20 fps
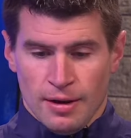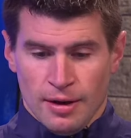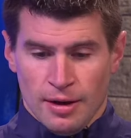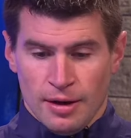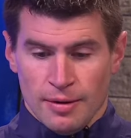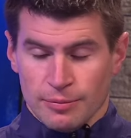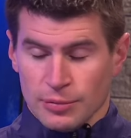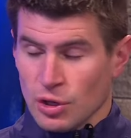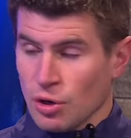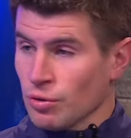
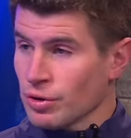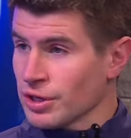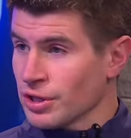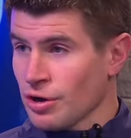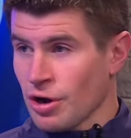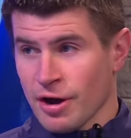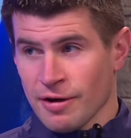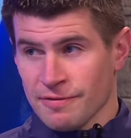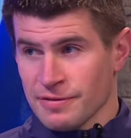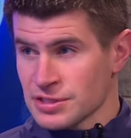um, going
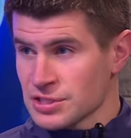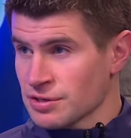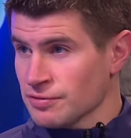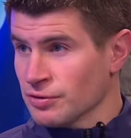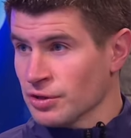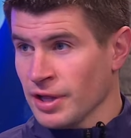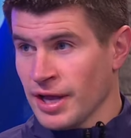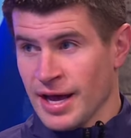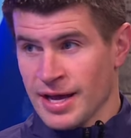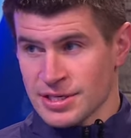to the
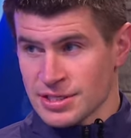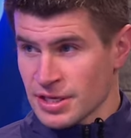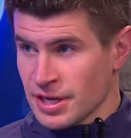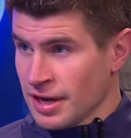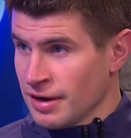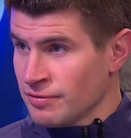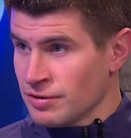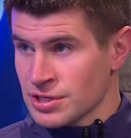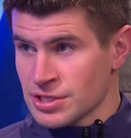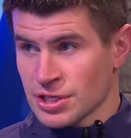offensive glass
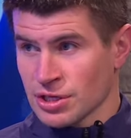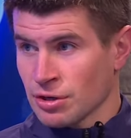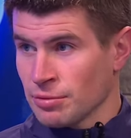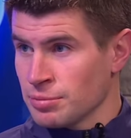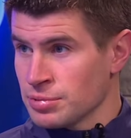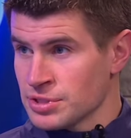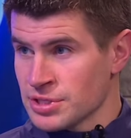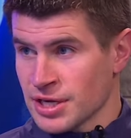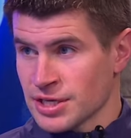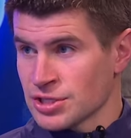every
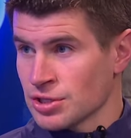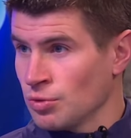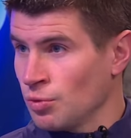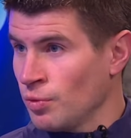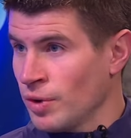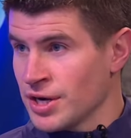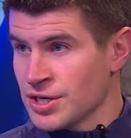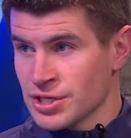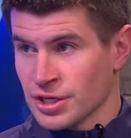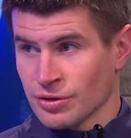single
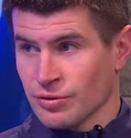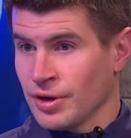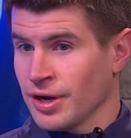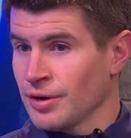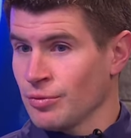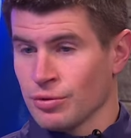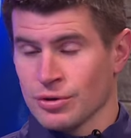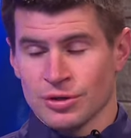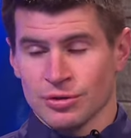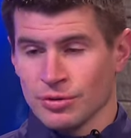possession, wedging,
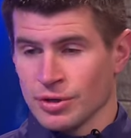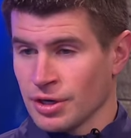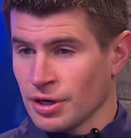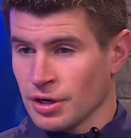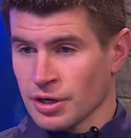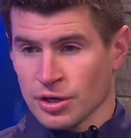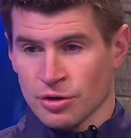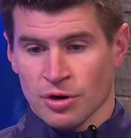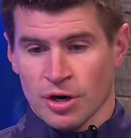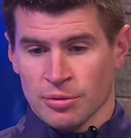right? We're doing
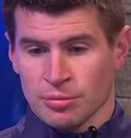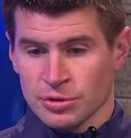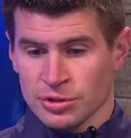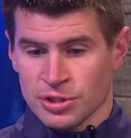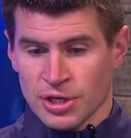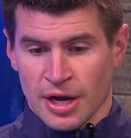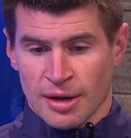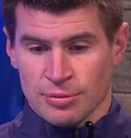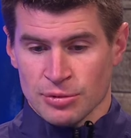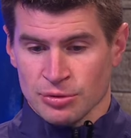an
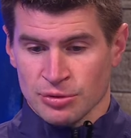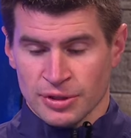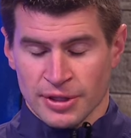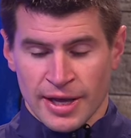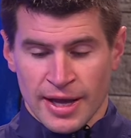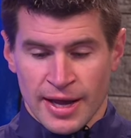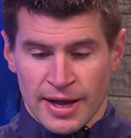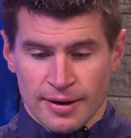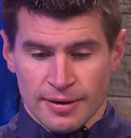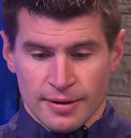incredible job
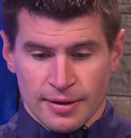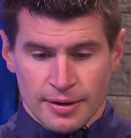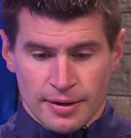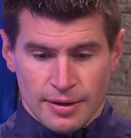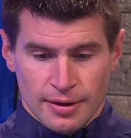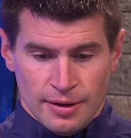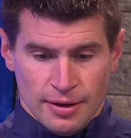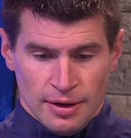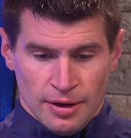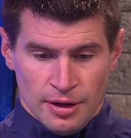doing that.
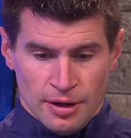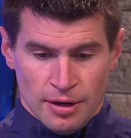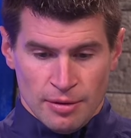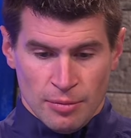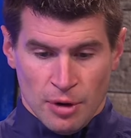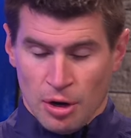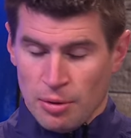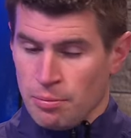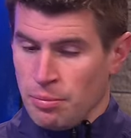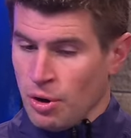
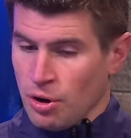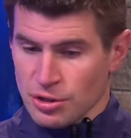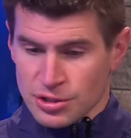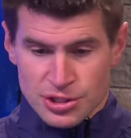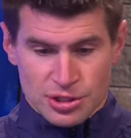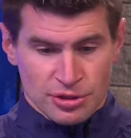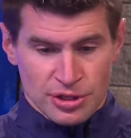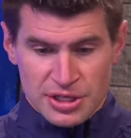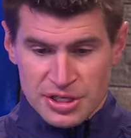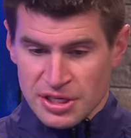Um, our
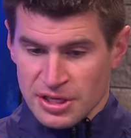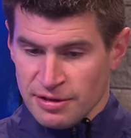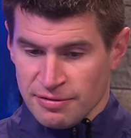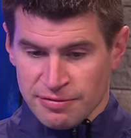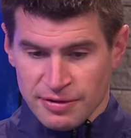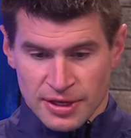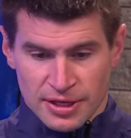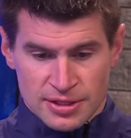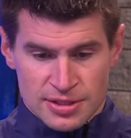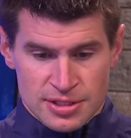ball screen
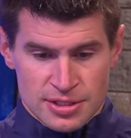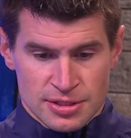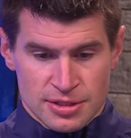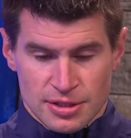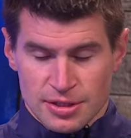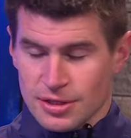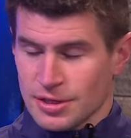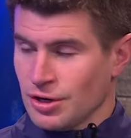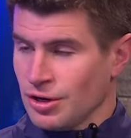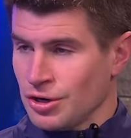
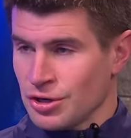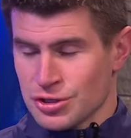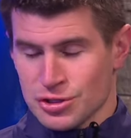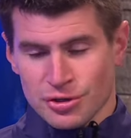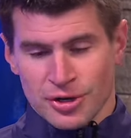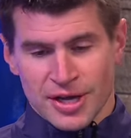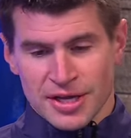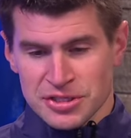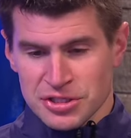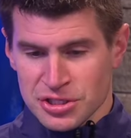defense, our
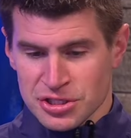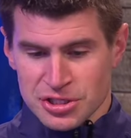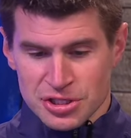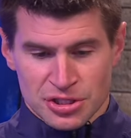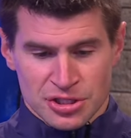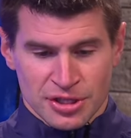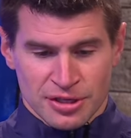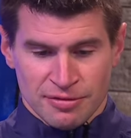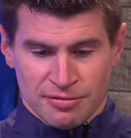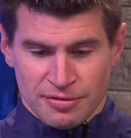
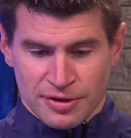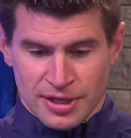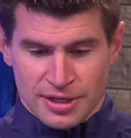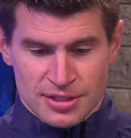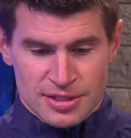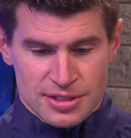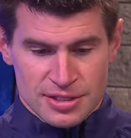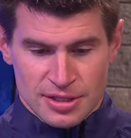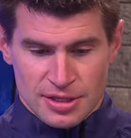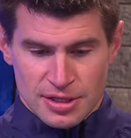transition
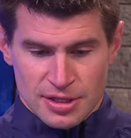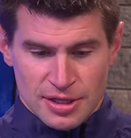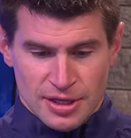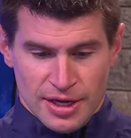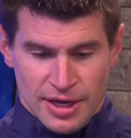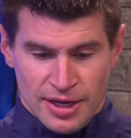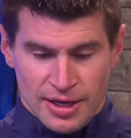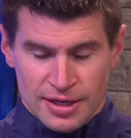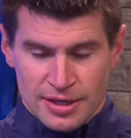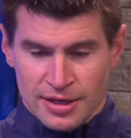defense,
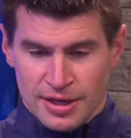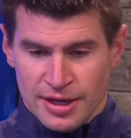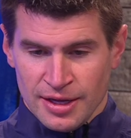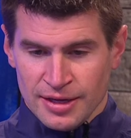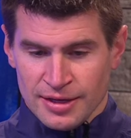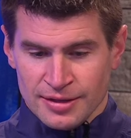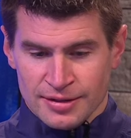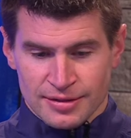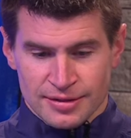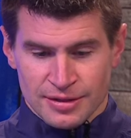and,
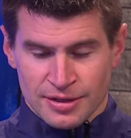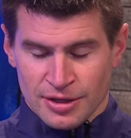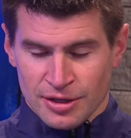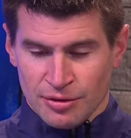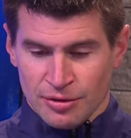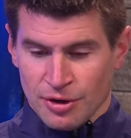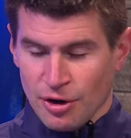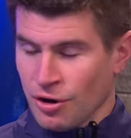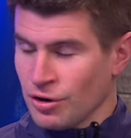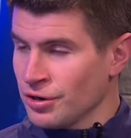and you
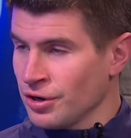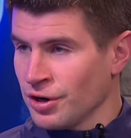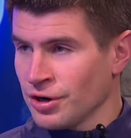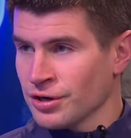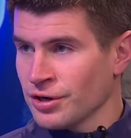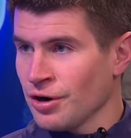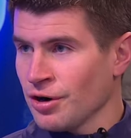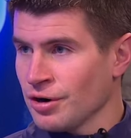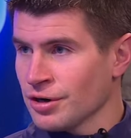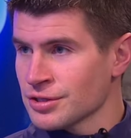know, guarding
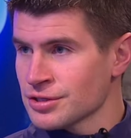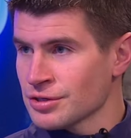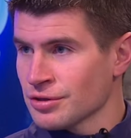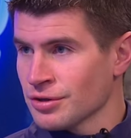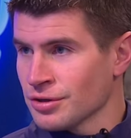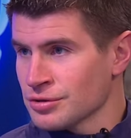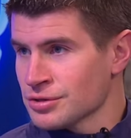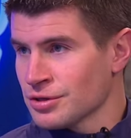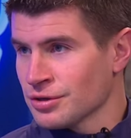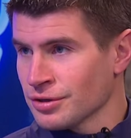our
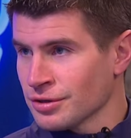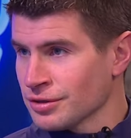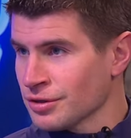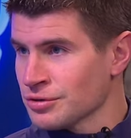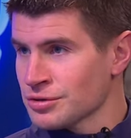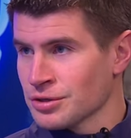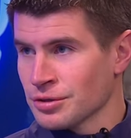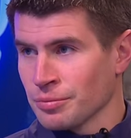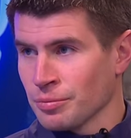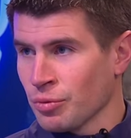yards. Those are,
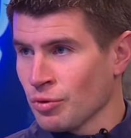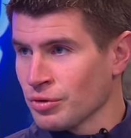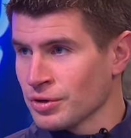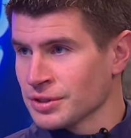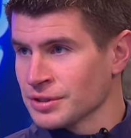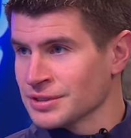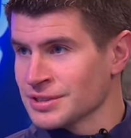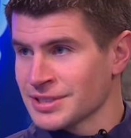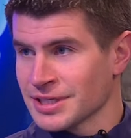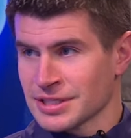those are the
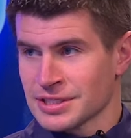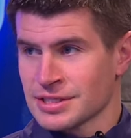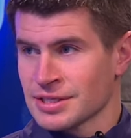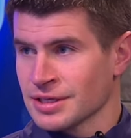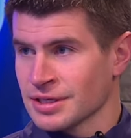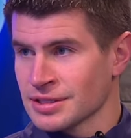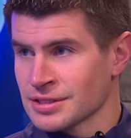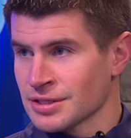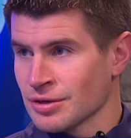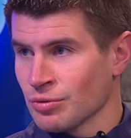important six
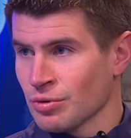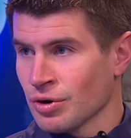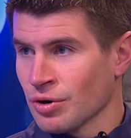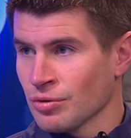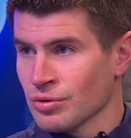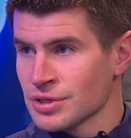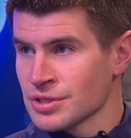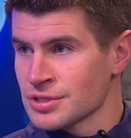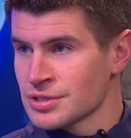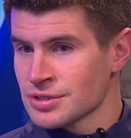things that
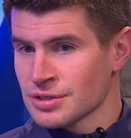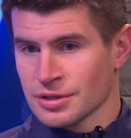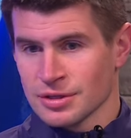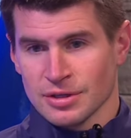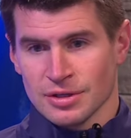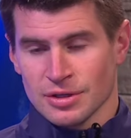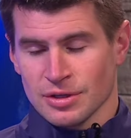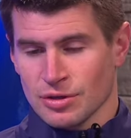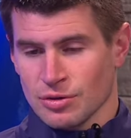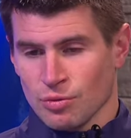we're always
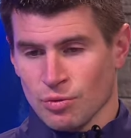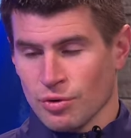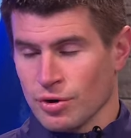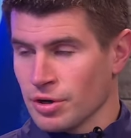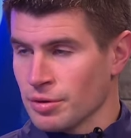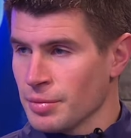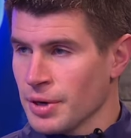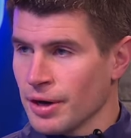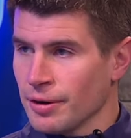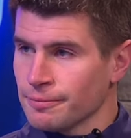
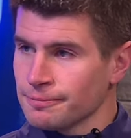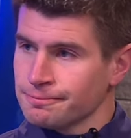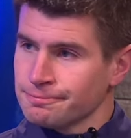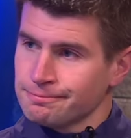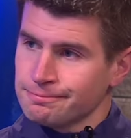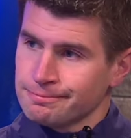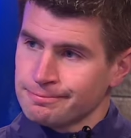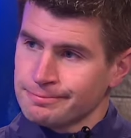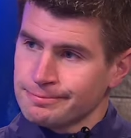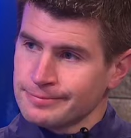worried about.
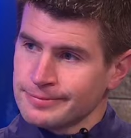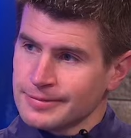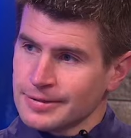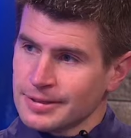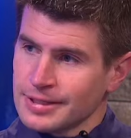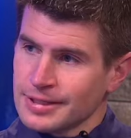Okay,